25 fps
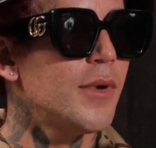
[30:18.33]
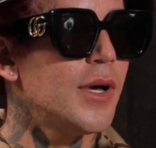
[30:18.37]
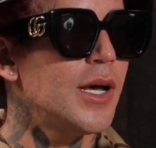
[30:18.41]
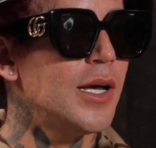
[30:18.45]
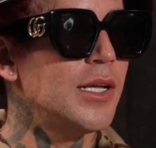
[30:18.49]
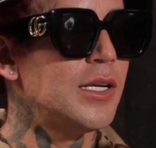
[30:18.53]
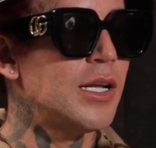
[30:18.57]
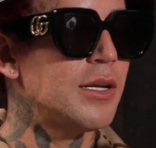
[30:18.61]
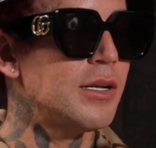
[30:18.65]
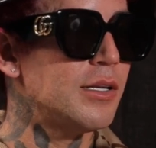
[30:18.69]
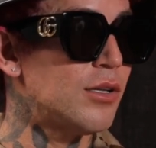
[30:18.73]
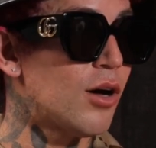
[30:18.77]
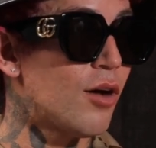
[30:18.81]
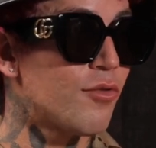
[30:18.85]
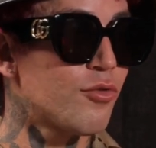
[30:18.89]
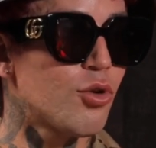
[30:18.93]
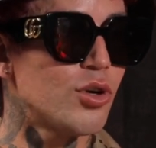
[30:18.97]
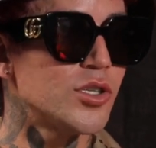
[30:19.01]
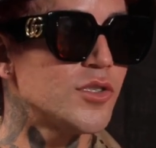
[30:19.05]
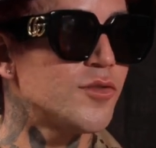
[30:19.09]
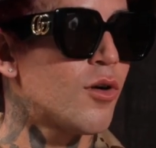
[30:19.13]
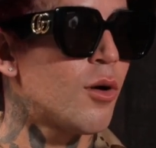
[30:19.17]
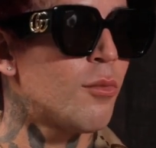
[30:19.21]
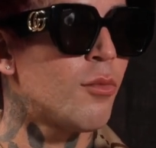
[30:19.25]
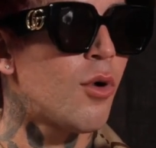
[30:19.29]
And then, of
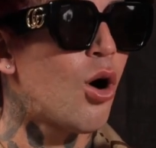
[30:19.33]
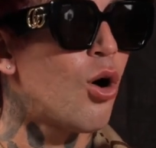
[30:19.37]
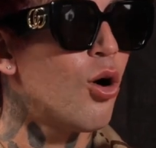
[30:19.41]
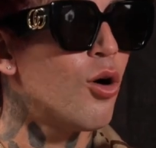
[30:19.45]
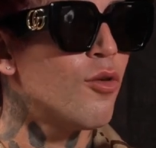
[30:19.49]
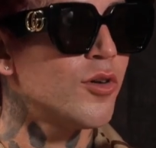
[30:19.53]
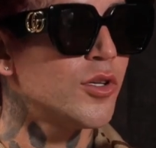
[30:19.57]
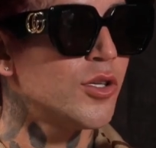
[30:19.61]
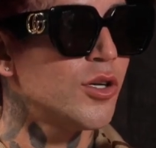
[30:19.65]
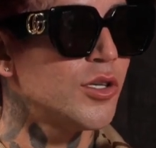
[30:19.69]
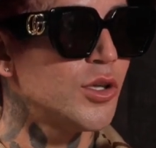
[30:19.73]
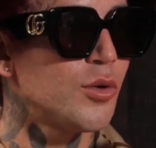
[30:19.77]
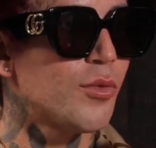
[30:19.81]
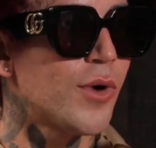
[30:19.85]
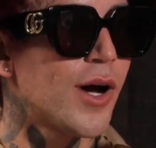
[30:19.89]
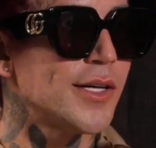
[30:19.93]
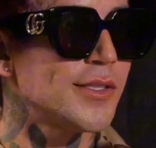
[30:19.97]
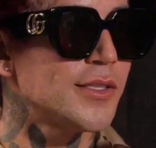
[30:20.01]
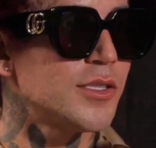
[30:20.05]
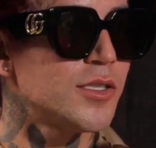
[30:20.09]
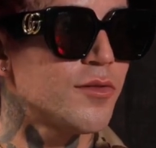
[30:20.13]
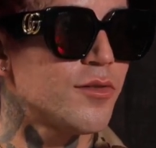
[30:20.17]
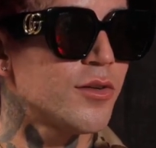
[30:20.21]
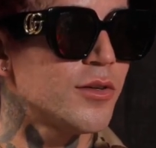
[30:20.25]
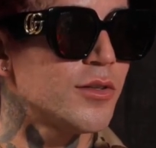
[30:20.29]
course, from all over the
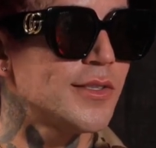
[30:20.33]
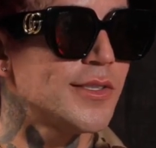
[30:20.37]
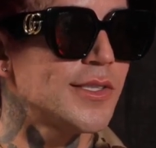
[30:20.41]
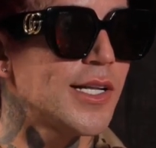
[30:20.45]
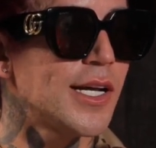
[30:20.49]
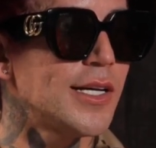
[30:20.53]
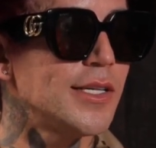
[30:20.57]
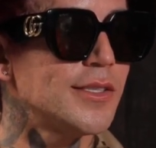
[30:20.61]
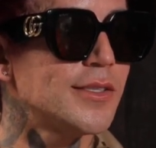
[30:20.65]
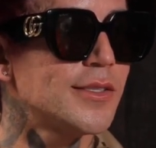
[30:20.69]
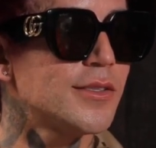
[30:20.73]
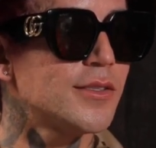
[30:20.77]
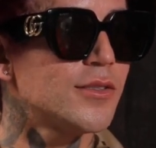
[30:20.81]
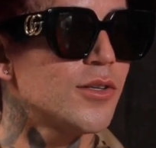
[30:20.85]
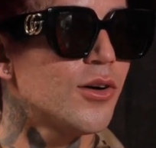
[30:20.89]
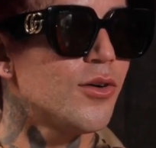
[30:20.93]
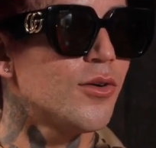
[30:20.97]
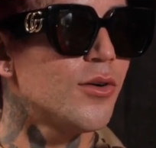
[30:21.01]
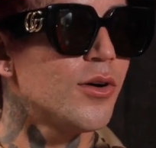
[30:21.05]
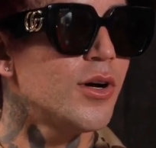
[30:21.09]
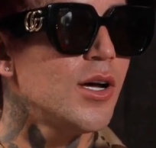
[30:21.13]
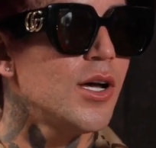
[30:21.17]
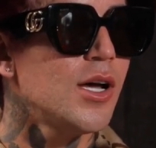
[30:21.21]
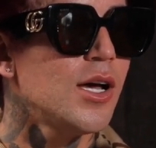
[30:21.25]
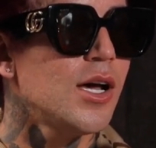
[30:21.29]
U.S., different states.
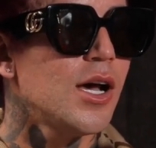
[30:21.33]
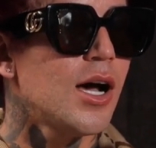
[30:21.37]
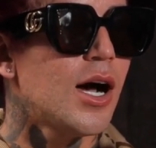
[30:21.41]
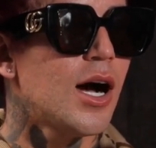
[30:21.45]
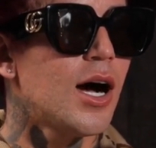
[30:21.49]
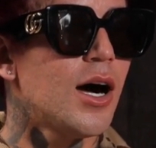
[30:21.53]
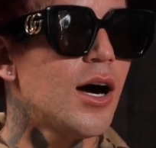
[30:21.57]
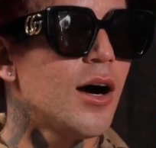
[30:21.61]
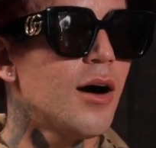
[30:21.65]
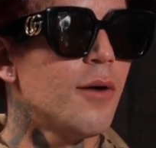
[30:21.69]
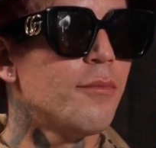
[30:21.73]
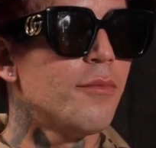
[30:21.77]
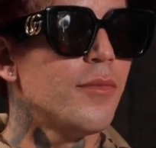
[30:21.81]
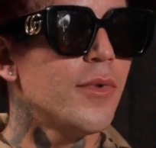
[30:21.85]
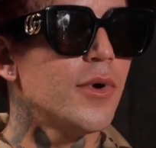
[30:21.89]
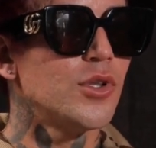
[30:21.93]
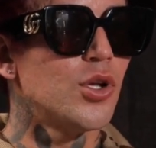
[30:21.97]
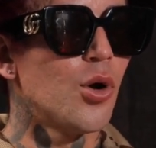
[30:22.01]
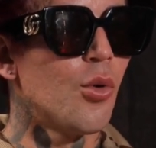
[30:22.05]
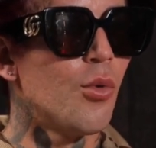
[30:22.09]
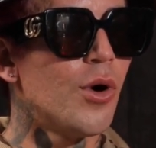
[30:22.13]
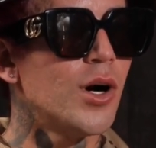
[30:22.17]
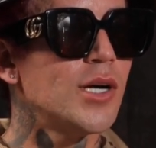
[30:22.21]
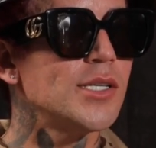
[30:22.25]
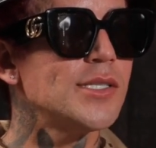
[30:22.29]
So
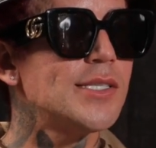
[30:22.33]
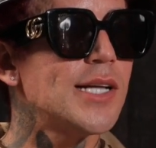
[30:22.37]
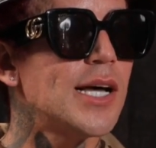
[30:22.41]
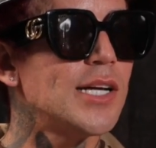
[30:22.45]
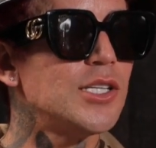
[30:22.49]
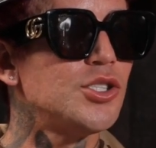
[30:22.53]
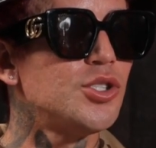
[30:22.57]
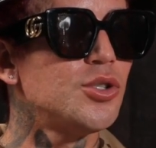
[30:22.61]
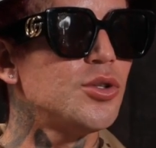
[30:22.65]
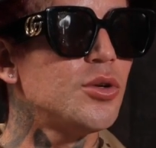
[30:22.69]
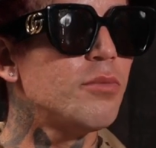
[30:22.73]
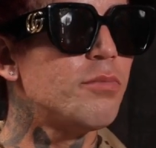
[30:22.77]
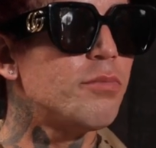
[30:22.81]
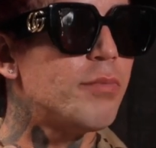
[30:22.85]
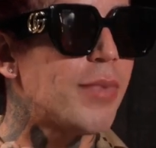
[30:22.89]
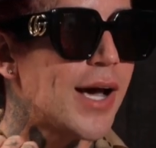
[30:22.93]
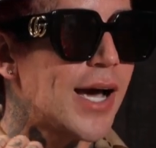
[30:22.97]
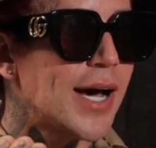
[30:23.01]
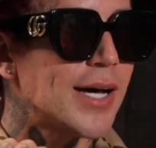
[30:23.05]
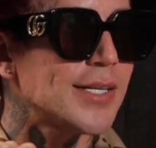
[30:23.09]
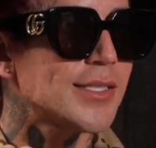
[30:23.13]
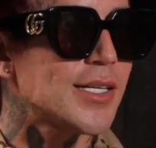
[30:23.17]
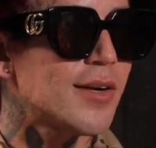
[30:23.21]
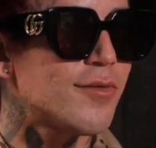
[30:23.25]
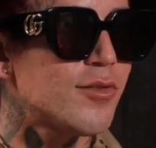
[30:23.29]
the ones that do
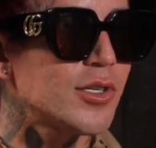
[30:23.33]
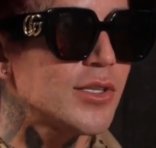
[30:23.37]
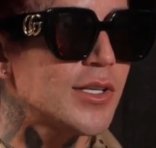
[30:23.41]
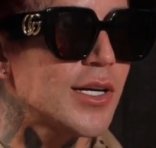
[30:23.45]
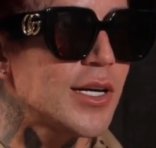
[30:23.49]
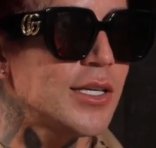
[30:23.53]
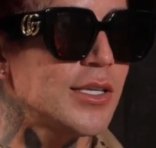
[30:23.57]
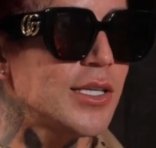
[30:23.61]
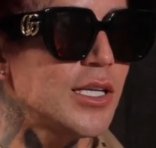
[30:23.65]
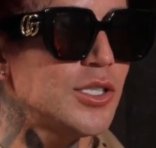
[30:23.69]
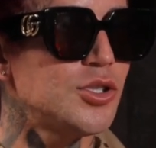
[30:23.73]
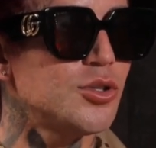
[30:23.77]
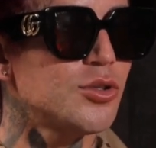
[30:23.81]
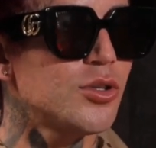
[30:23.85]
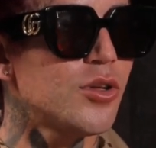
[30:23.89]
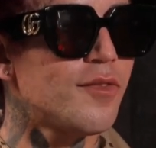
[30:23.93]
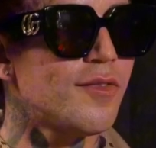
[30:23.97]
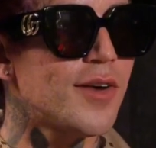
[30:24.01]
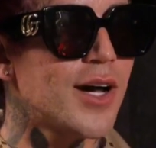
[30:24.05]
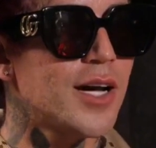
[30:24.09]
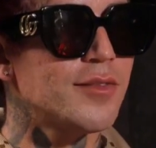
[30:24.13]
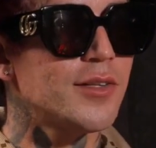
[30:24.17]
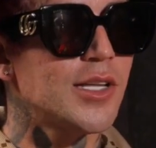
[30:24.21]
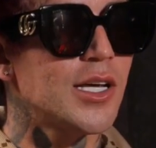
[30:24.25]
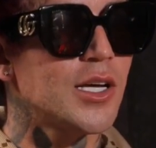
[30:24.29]
pass everything, they do the
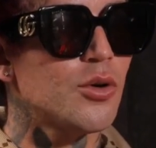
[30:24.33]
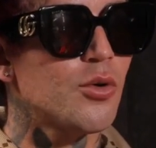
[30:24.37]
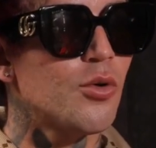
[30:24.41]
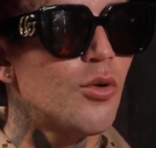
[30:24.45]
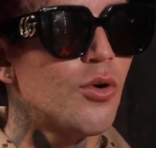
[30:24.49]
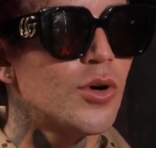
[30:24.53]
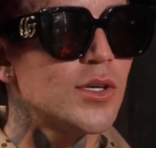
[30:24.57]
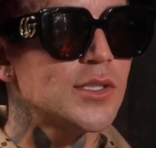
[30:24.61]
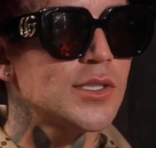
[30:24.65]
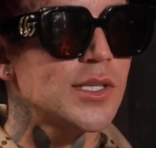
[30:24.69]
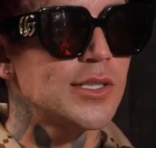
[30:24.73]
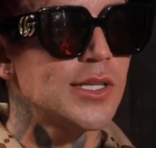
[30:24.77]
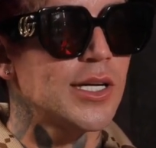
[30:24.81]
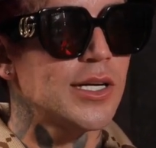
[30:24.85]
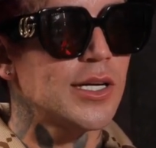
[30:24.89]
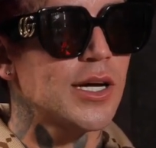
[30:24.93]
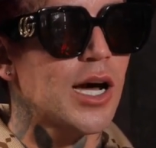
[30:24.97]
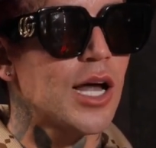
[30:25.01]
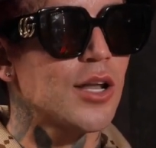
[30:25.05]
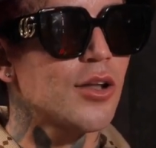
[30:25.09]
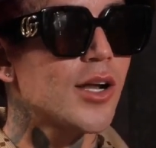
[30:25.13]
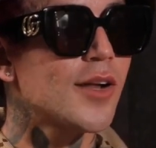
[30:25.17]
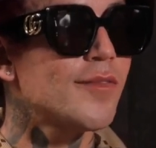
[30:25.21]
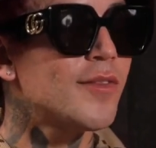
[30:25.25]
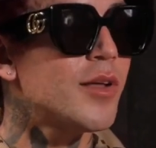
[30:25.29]
5-day course, and
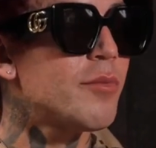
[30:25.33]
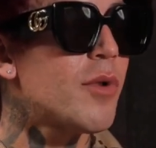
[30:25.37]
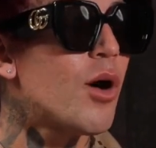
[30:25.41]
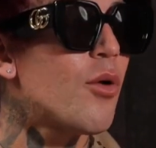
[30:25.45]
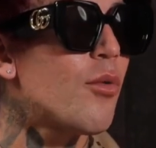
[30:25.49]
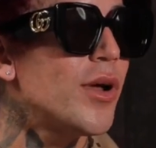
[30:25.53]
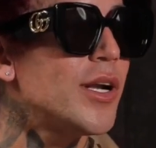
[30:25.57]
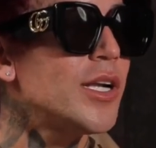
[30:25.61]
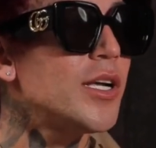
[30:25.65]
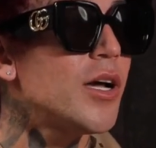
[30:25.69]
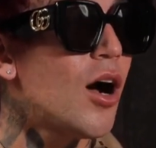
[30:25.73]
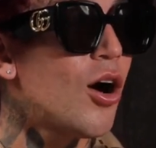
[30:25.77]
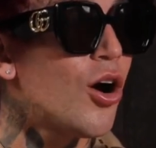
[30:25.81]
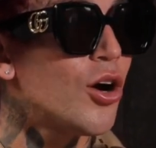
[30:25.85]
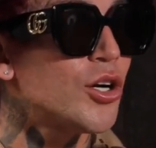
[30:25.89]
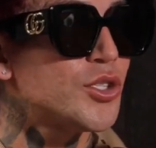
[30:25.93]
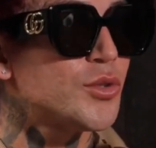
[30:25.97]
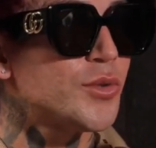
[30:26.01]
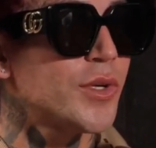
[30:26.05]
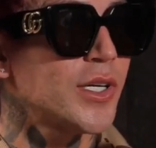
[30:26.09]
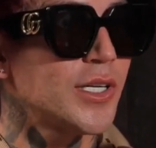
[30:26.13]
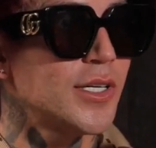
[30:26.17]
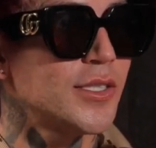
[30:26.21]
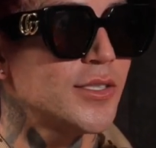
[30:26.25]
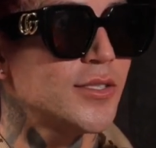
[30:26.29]
a lot of them already are
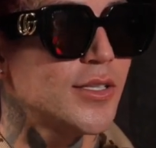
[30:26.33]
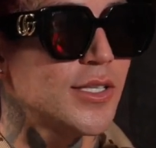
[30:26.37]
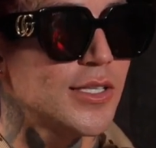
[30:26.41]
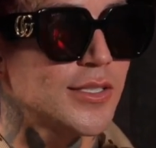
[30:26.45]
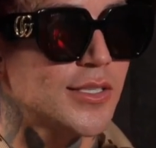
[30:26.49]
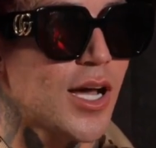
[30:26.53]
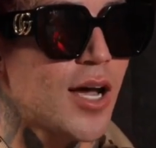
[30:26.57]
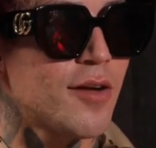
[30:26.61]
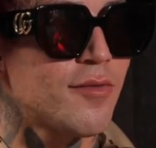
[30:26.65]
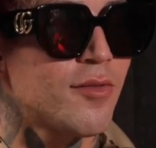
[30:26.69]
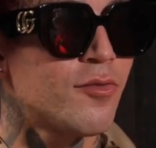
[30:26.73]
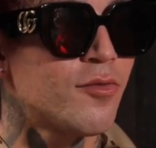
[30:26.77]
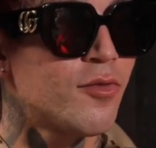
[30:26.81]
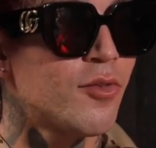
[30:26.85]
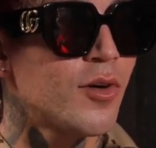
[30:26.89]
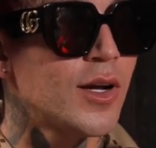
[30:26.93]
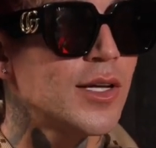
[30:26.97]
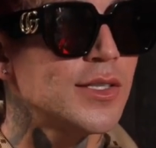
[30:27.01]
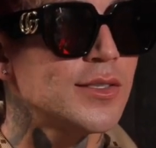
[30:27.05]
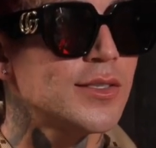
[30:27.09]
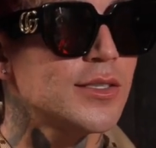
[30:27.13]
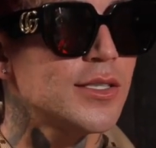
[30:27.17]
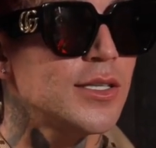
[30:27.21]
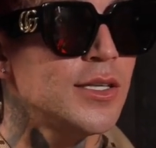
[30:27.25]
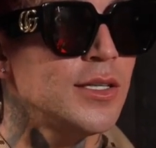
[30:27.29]
trainers. So this guy from
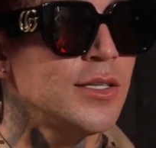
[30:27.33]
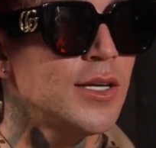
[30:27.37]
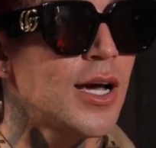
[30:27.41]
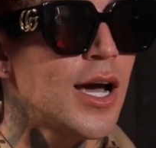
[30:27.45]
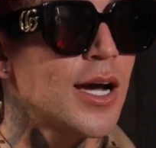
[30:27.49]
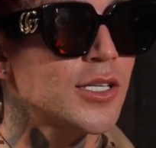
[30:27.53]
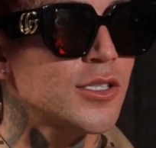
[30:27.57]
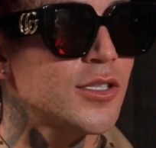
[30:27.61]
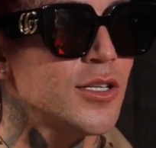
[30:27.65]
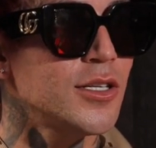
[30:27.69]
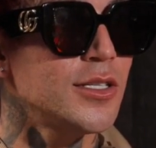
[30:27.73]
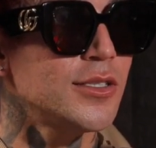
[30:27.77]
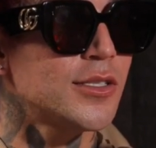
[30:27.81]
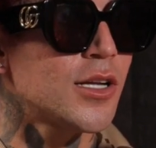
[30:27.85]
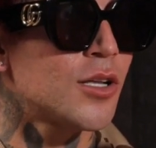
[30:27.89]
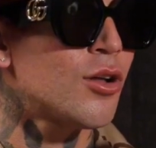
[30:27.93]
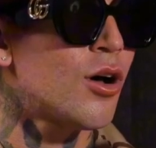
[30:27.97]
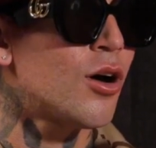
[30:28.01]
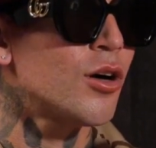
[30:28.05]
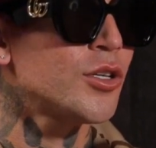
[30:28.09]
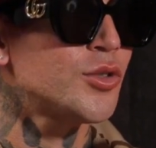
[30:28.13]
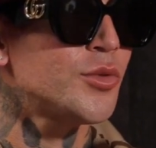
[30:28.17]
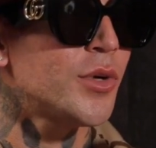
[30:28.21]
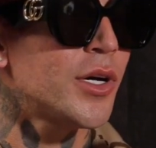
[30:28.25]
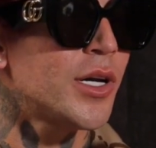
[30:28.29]
France, he actually is a
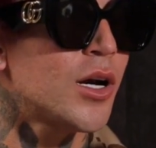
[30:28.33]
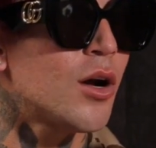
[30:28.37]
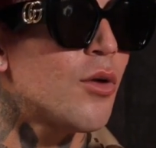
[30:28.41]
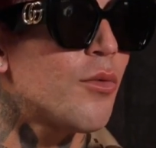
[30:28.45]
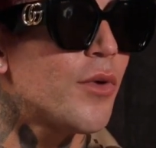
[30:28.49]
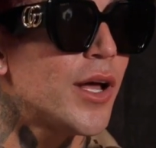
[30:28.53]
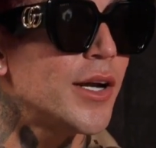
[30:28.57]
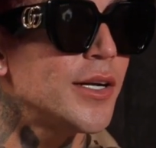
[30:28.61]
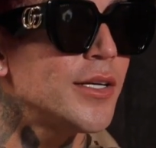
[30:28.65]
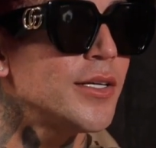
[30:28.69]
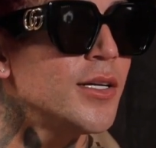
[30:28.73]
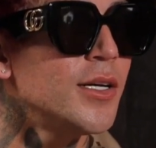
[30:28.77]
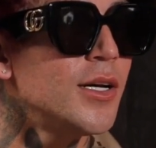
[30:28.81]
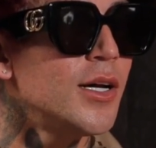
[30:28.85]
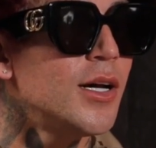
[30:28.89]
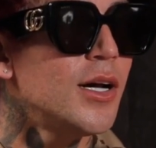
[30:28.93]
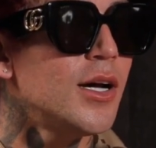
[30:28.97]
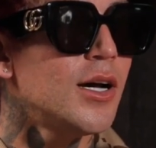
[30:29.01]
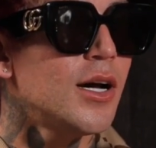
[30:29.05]
dog trainer already.